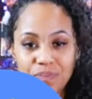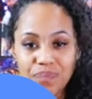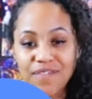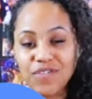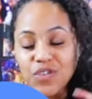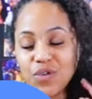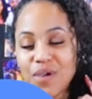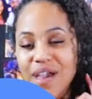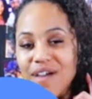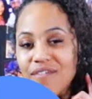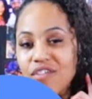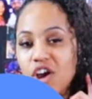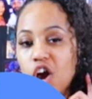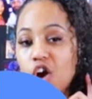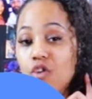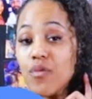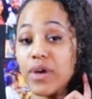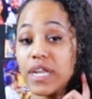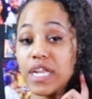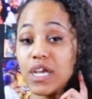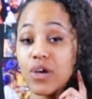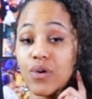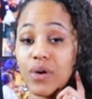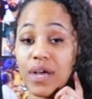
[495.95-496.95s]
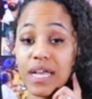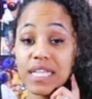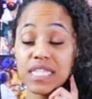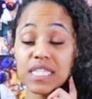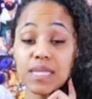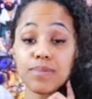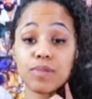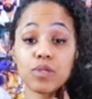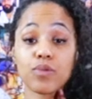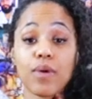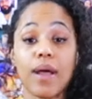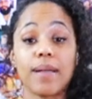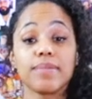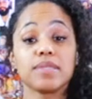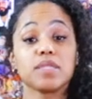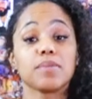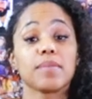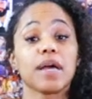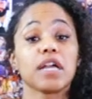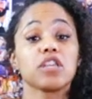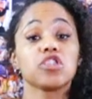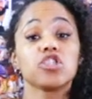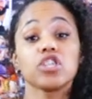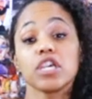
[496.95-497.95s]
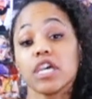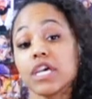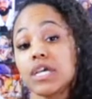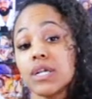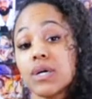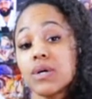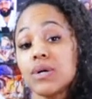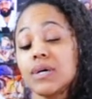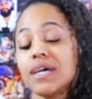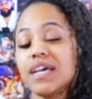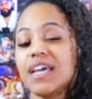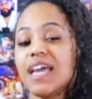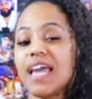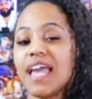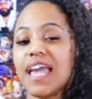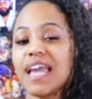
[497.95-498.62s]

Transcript: If you haven't already, go ahead and subscribe to my channel